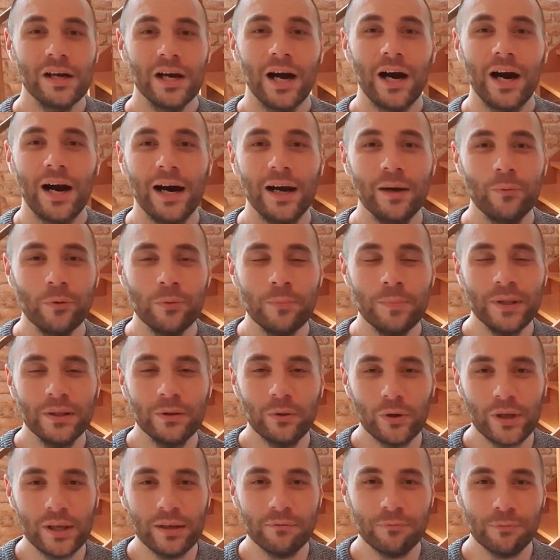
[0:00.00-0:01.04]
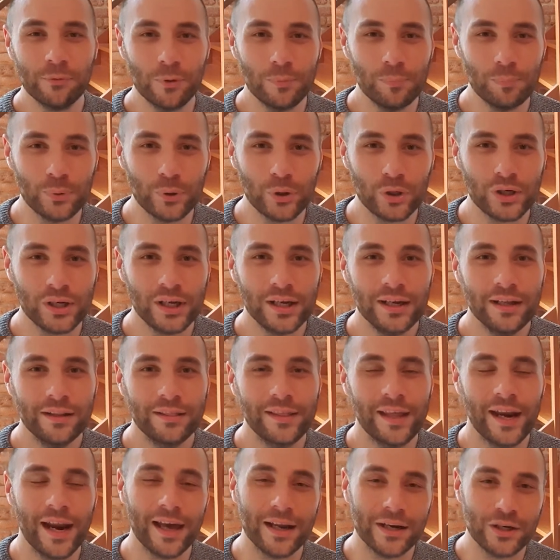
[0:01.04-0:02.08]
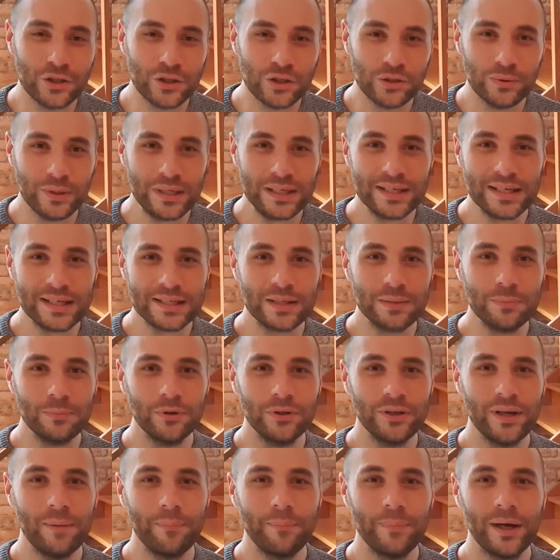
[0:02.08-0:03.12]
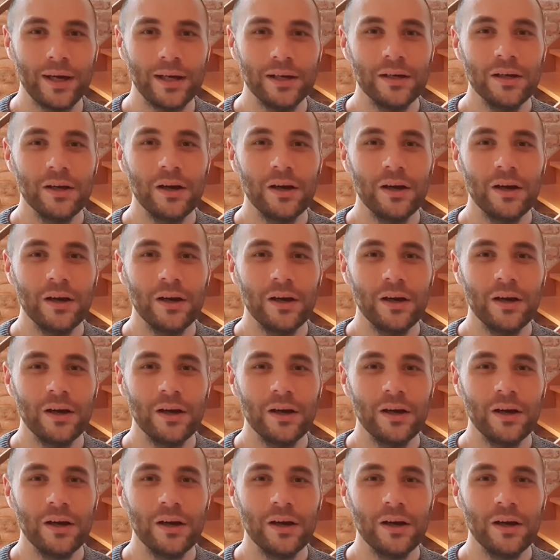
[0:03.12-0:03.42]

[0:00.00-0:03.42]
I would be looking for a book that had a Dewey Decimal number